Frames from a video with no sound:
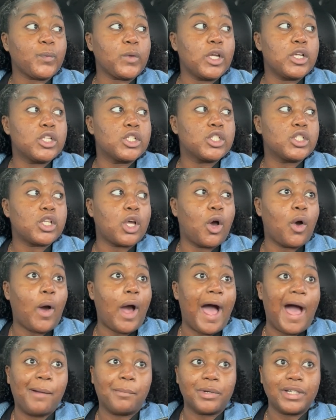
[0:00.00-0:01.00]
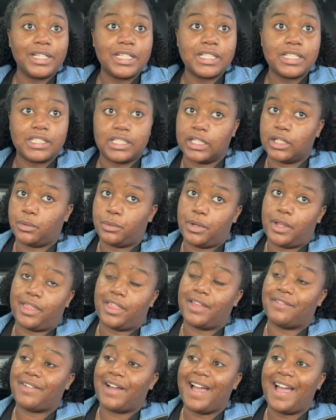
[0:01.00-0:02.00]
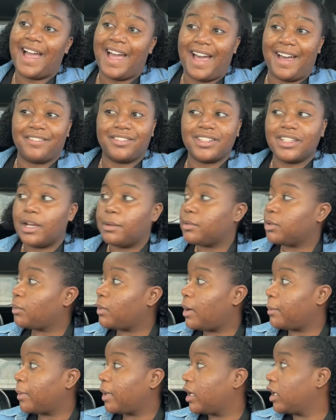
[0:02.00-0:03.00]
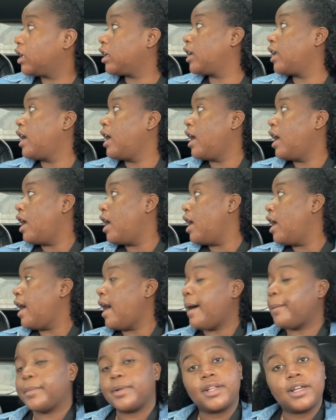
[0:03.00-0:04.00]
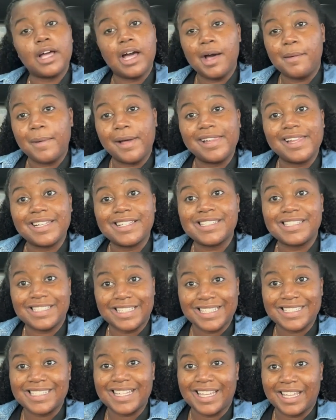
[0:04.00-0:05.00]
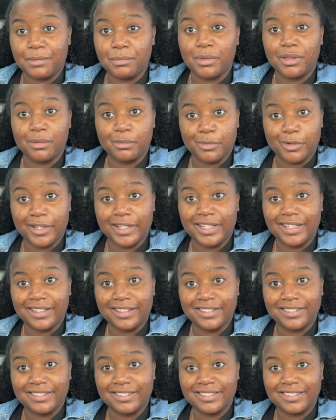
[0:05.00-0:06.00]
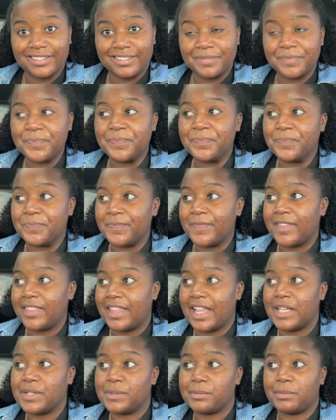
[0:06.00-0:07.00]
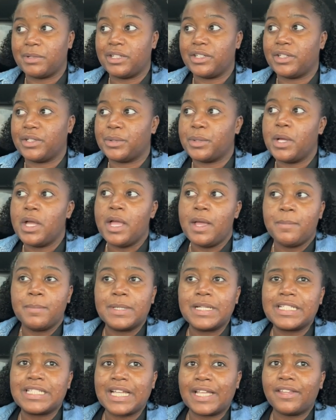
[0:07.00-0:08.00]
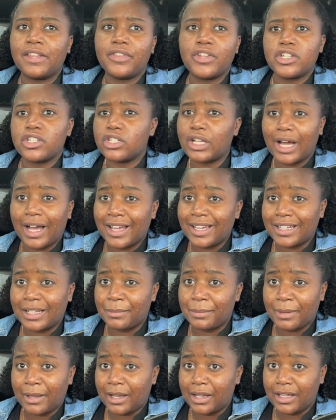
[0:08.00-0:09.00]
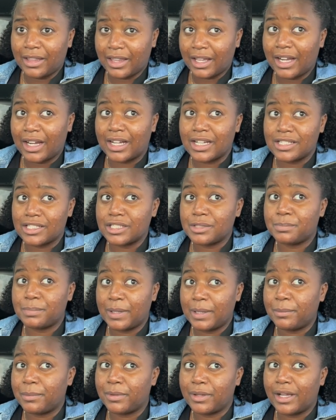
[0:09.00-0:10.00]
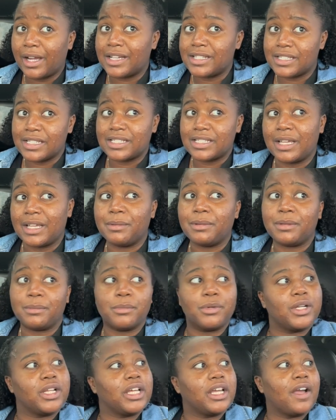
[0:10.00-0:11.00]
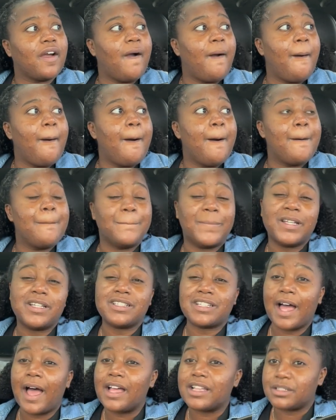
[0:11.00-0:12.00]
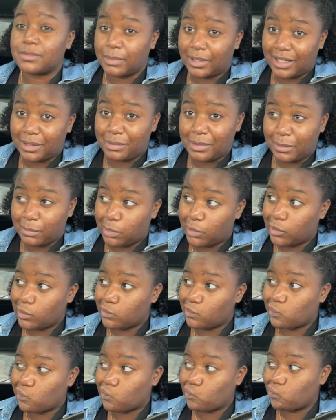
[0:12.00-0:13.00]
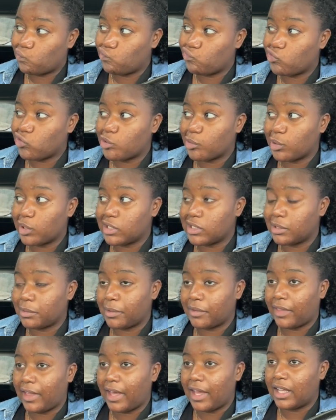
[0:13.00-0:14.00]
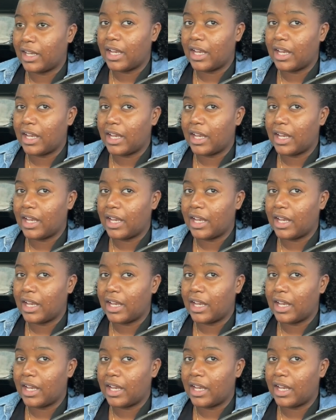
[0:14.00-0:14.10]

So, I'm going to stick with, if I have to come to Walmart, I'm going to come at, like, 6 a.m. in the morning. That's what I'm going to do. Because not that there's not anybody there, because there's people there at 6 in the morning, but it's not as many people. So, we're going to stick with that.